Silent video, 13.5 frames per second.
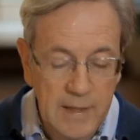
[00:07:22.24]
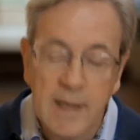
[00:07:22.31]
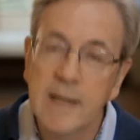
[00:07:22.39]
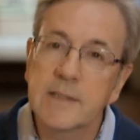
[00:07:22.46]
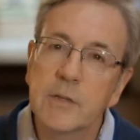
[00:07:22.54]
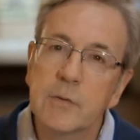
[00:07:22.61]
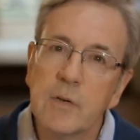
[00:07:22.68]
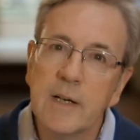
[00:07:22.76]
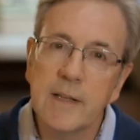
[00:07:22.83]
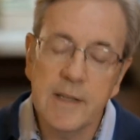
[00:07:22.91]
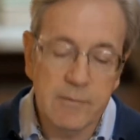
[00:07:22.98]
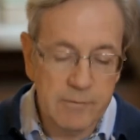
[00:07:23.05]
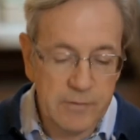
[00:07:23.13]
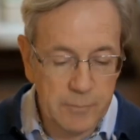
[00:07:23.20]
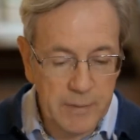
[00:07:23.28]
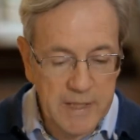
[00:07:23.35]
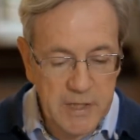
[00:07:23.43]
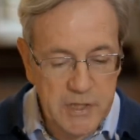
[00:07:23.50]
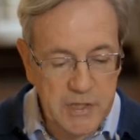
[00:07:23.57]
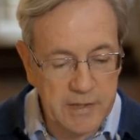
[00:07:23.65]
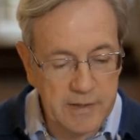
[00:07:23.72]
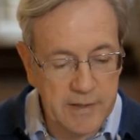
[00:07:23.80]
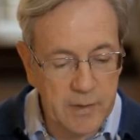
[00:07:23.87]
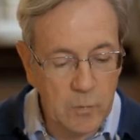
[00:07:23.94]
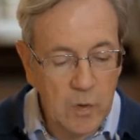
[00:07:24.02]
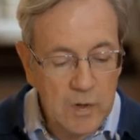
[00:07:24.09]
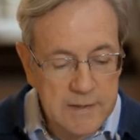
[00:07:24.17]
And to write the information
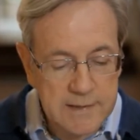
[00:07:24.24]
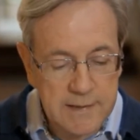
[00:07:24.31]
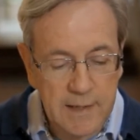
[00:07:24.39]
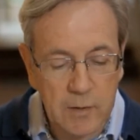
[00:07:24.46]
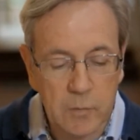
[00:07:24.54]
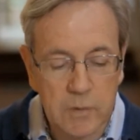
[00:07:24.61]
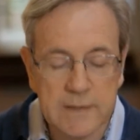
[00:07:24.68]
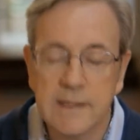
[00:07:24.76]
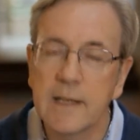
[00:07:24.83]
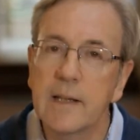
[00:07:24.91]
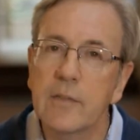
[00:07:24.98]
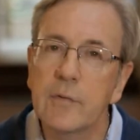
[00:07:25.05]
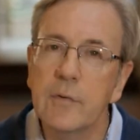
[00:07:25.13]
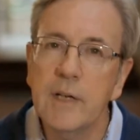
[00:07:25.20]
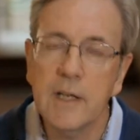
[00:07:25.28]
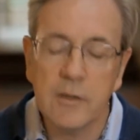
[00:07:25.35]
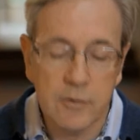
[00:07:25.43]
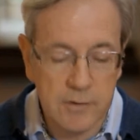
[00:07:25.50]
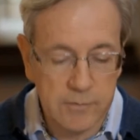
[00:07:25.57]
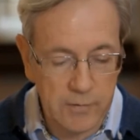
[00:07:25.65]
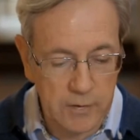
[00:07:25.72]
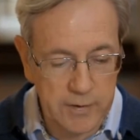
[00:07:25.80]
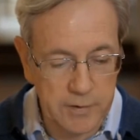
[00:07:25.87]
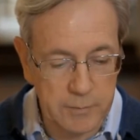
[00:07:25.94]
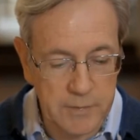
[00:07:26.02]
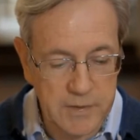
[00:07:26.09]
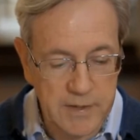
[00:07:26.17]
in one cell would take 300
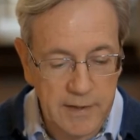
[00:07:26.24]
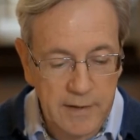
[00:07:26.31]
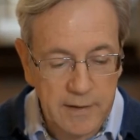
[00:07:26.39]
volumes,